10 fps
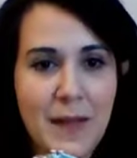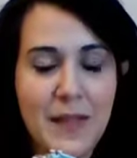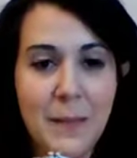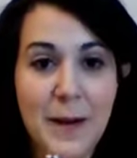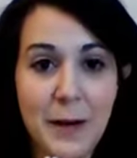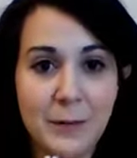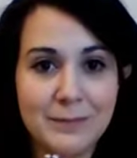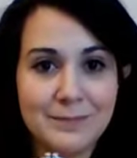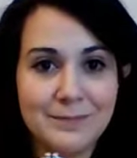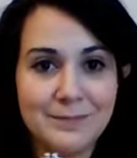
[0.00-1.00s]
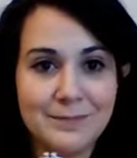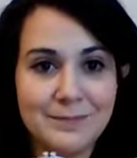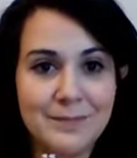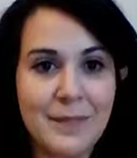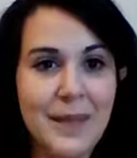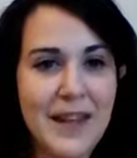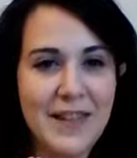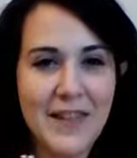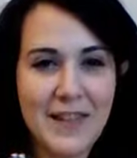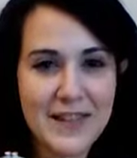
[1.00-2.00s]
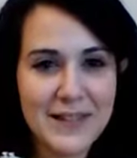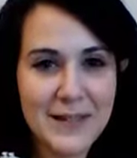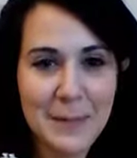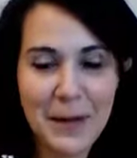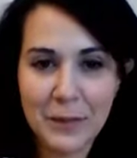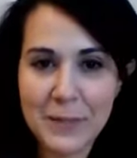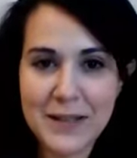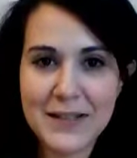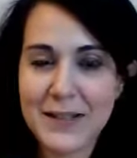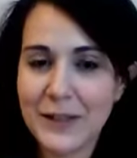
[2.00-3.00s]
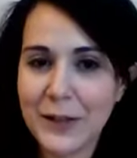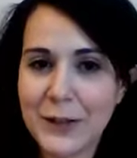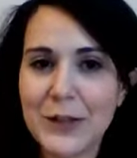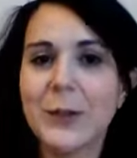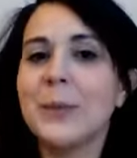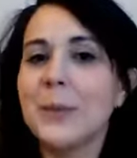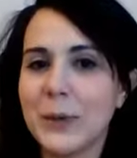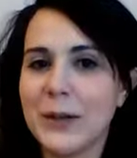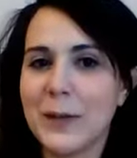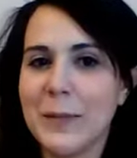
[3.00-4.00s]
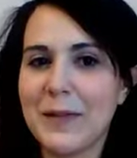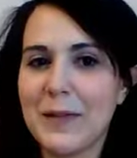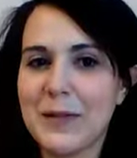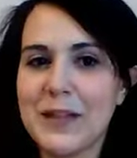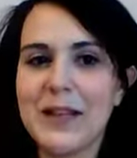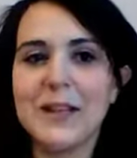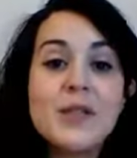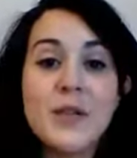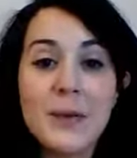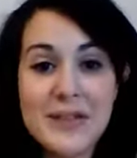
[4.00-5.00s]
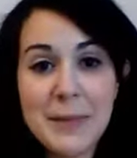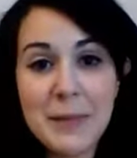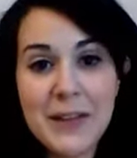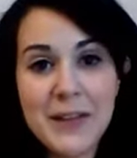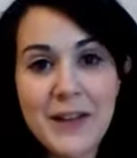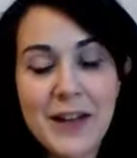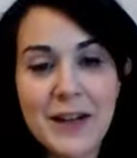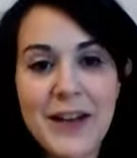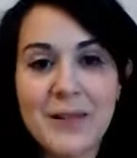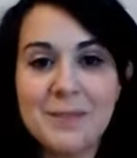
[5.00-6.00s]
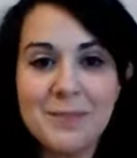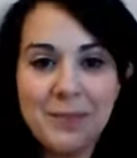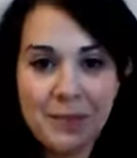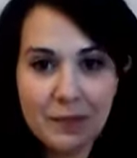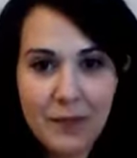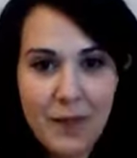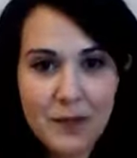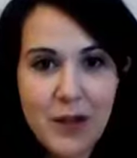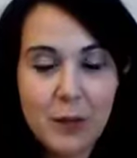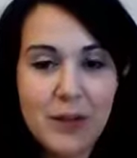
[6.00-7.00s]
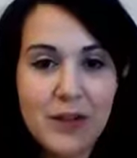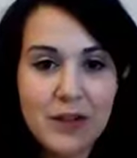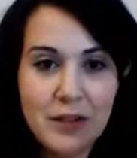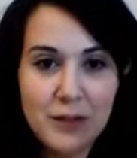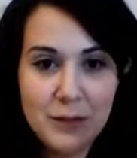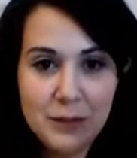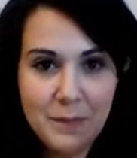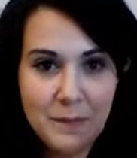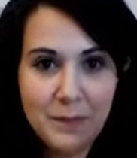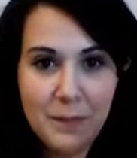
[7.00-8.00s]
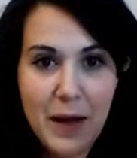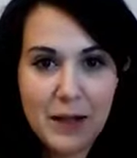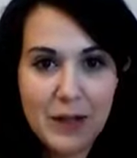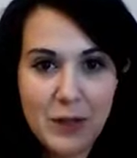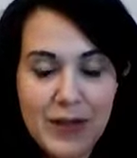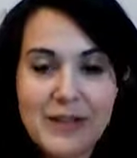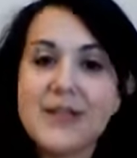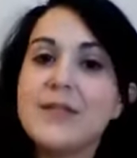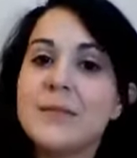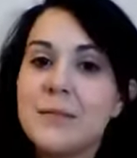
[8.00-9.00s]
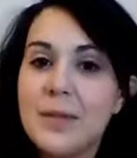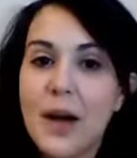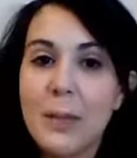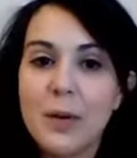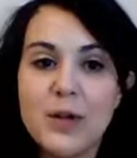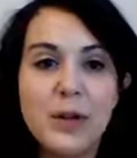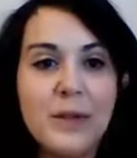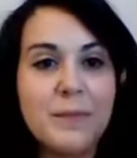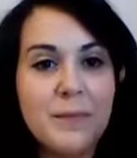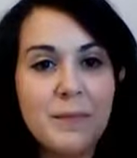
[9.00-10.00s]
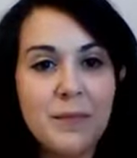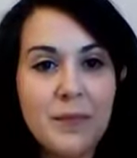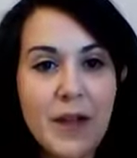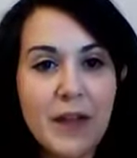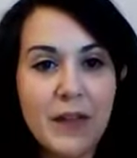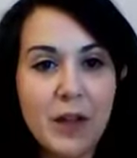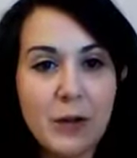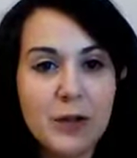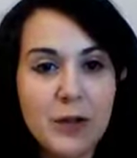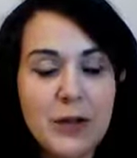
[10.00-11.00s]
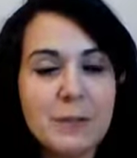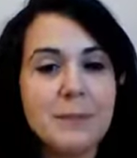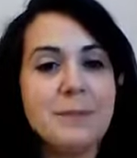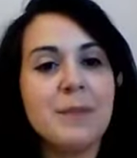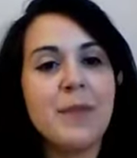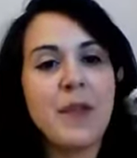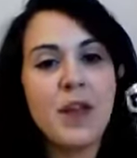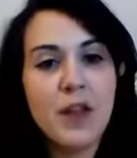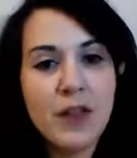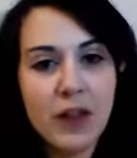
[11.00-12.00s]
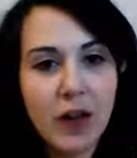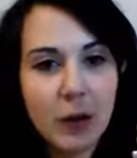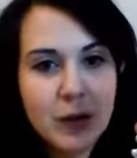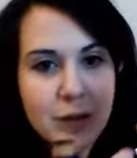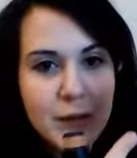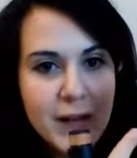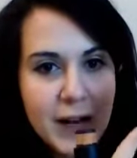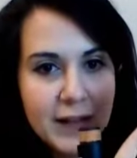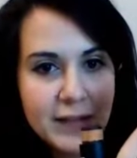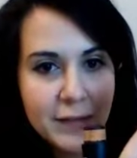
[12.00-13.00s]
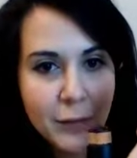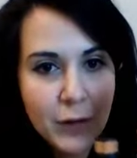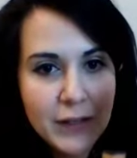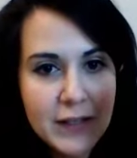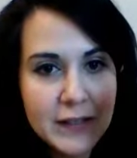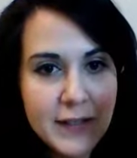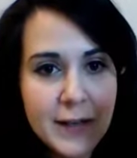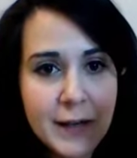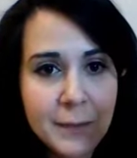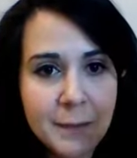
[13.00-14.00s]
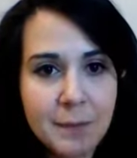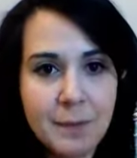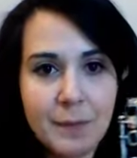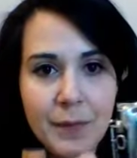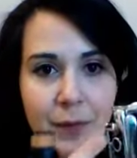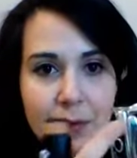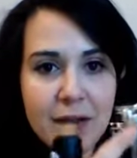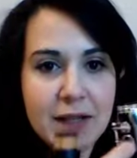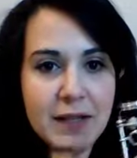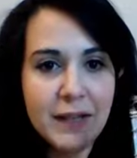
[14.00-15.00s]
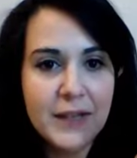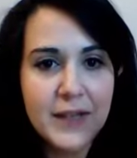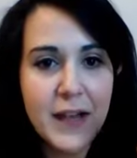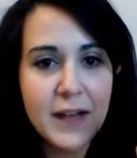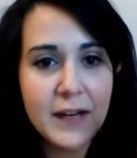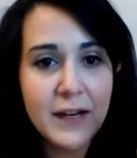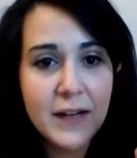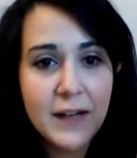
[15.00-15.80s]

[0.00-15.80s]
and the barrel. And then this is the mouthpiece and ligature. We'll talk about those later. So when assembling the clarinet, I start with the two body joints, the upper joint and the lower joint. The lower joint has the 4 keys here, 3 keys on the side,